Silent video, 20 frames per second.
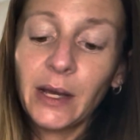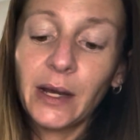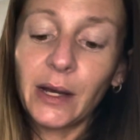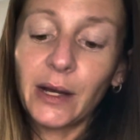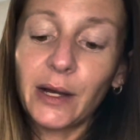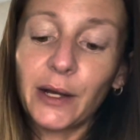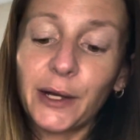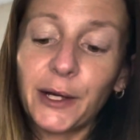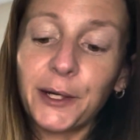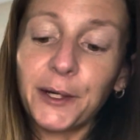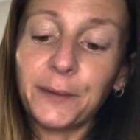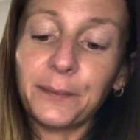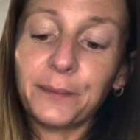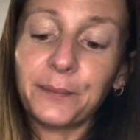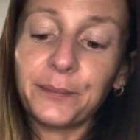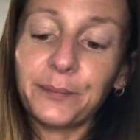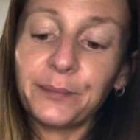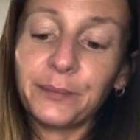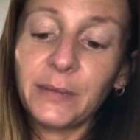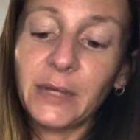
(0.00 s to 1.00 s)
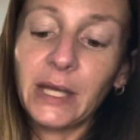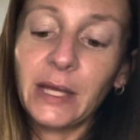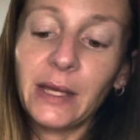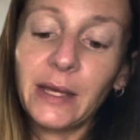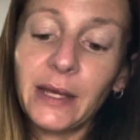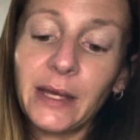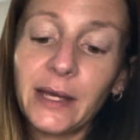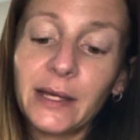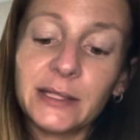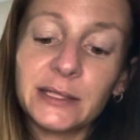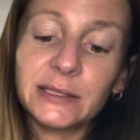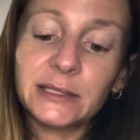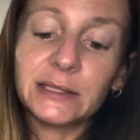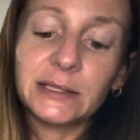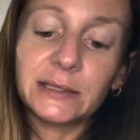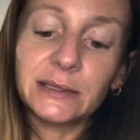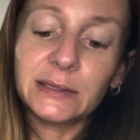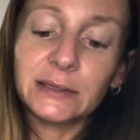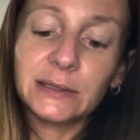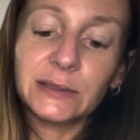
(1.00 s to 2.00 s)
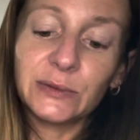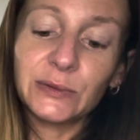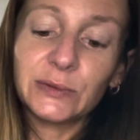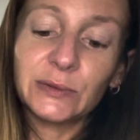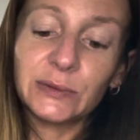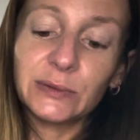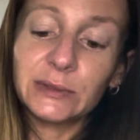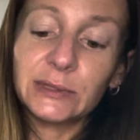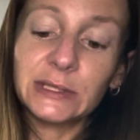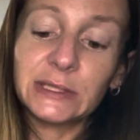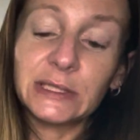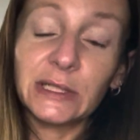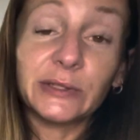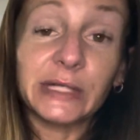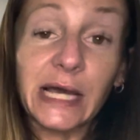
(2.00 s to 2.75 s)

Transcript: Um, and till